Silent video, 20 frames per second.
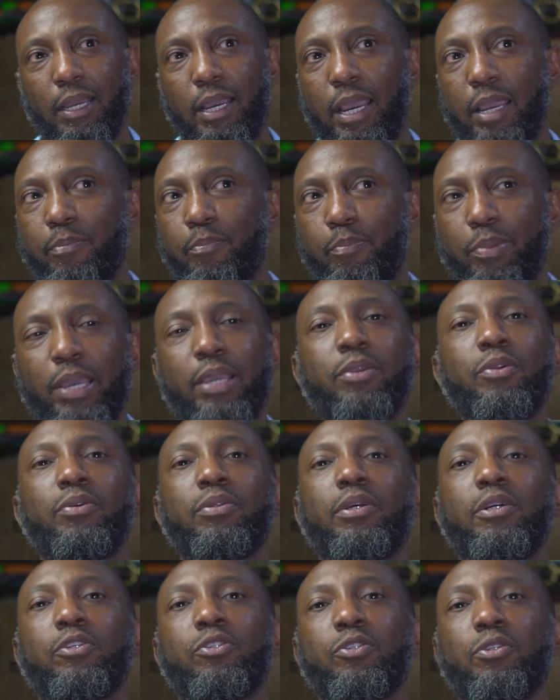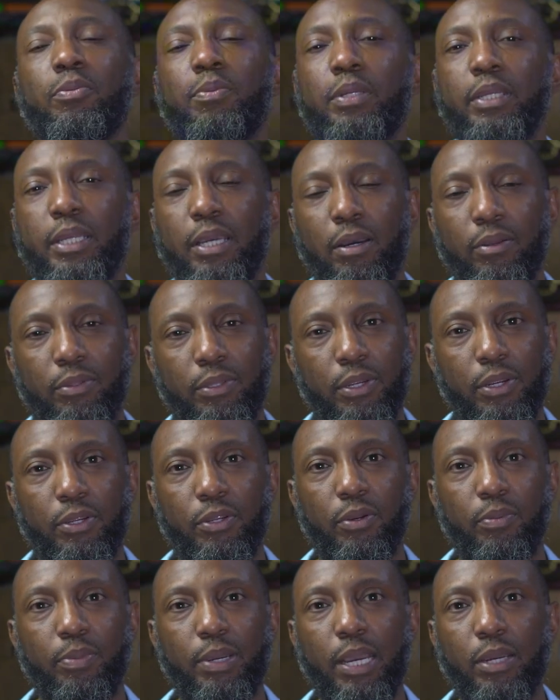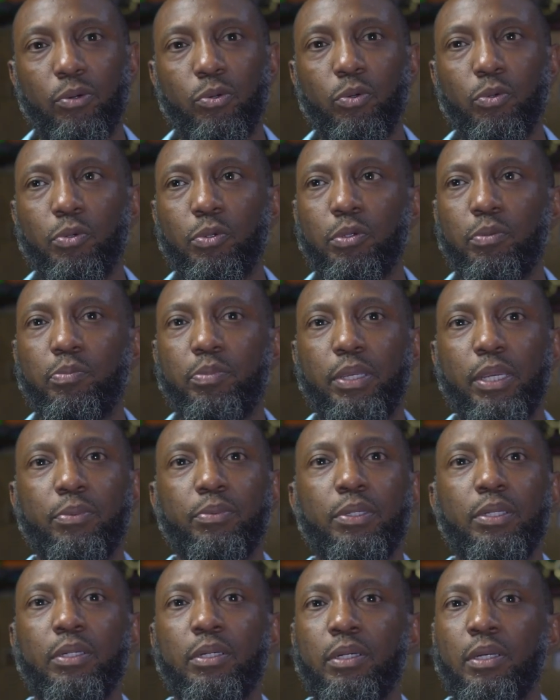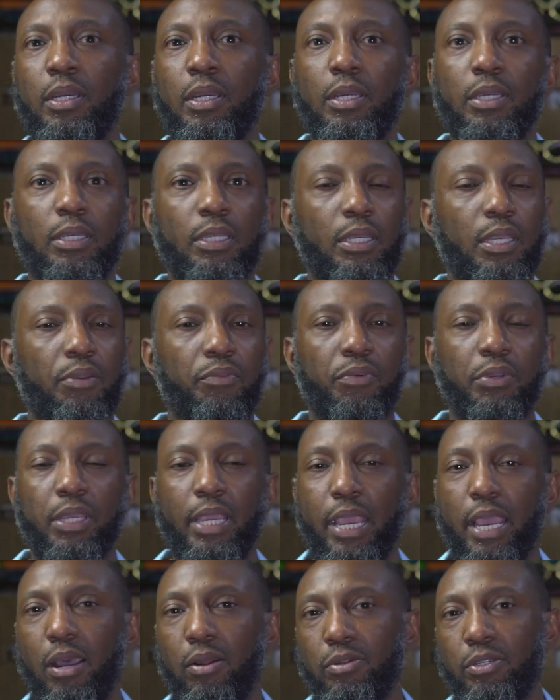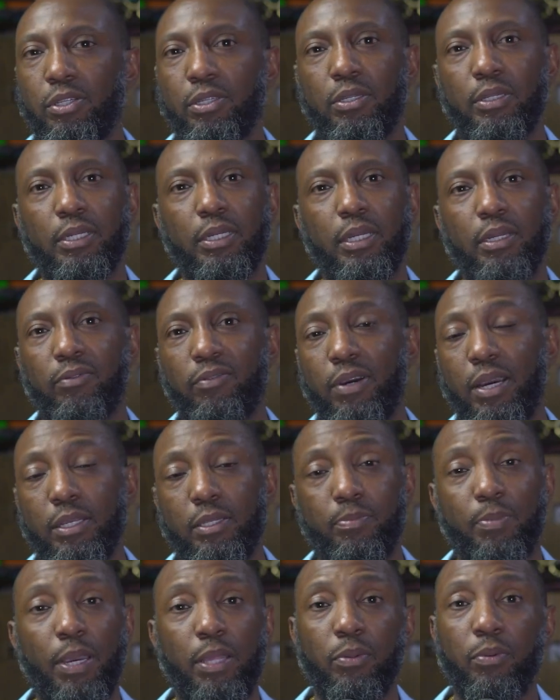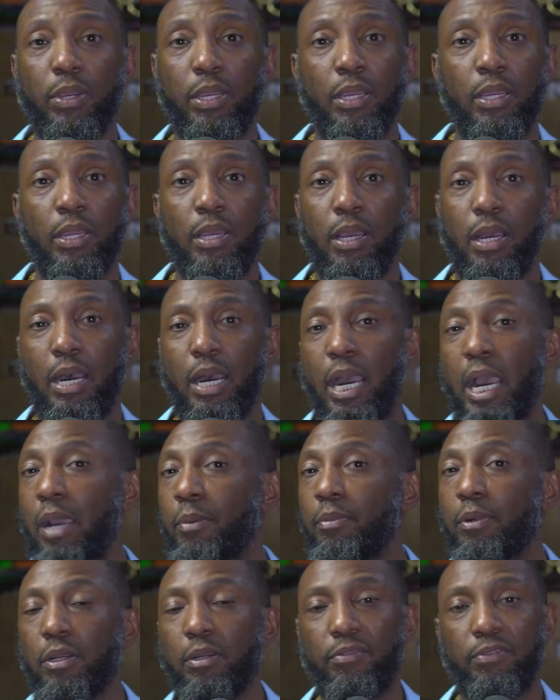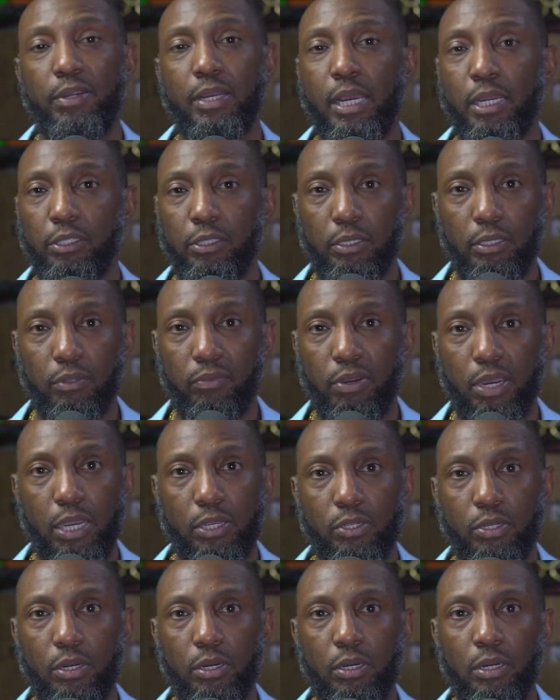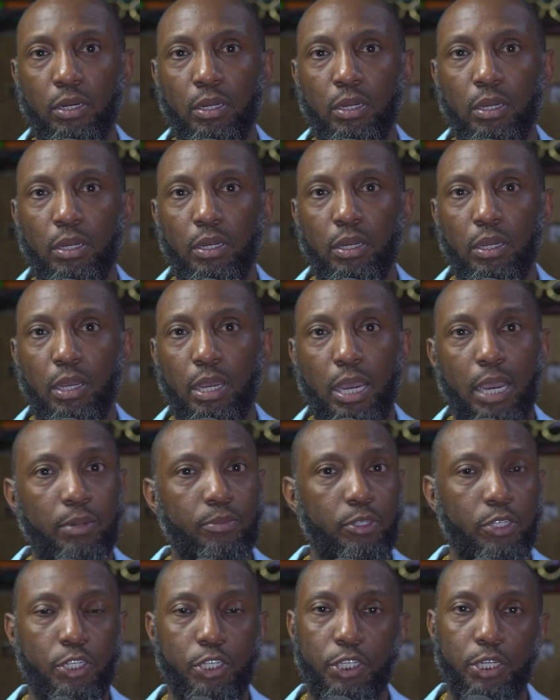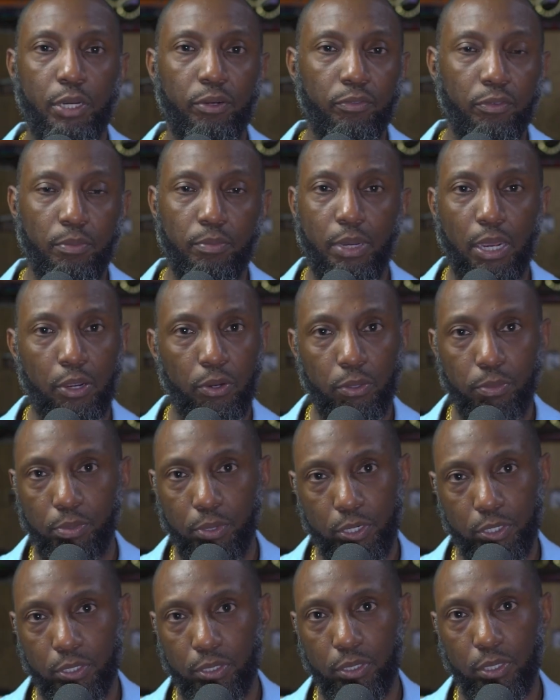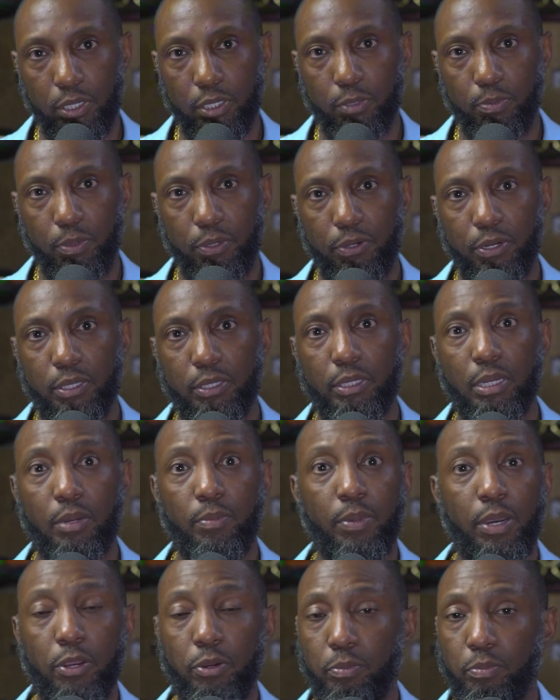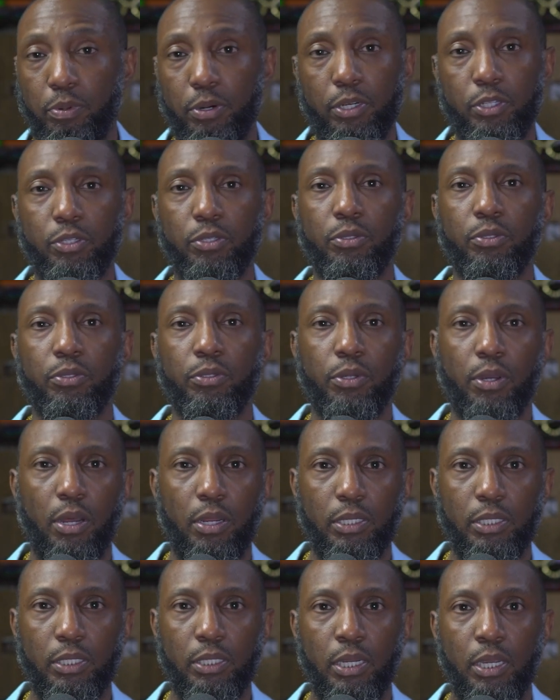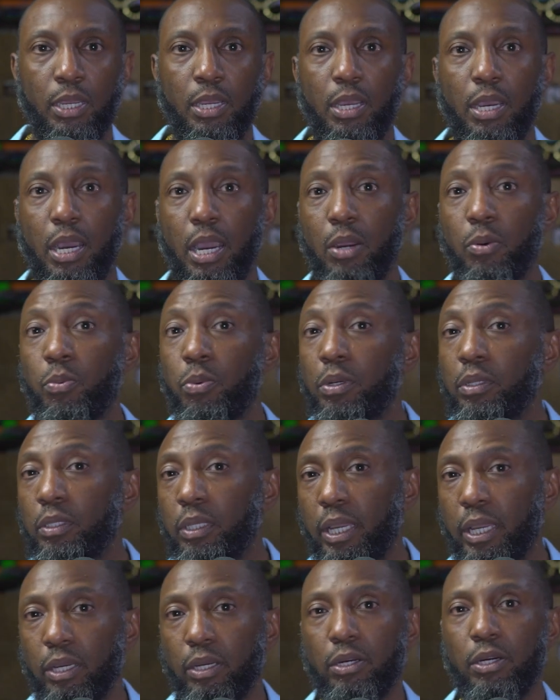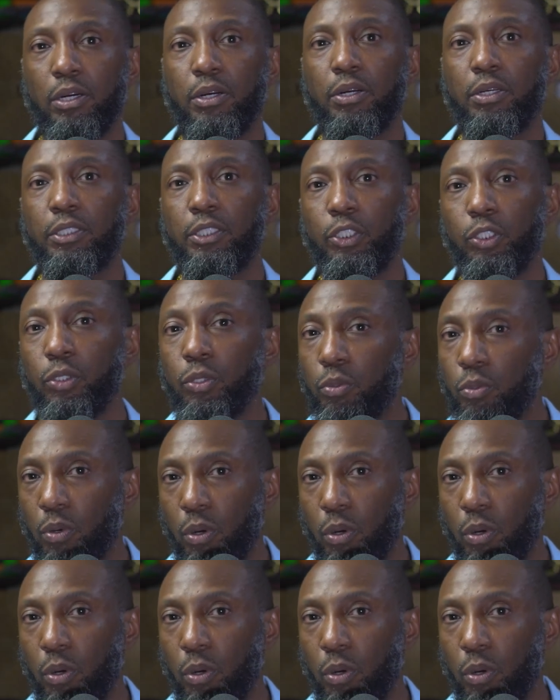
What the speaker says: I bet you there's somebody out there in your bank who would be able to give you counsel and advice. By the way, I'm not a financial advisor. I'm just sharing from my own personal experience and my own personal knowledge. I will encourage you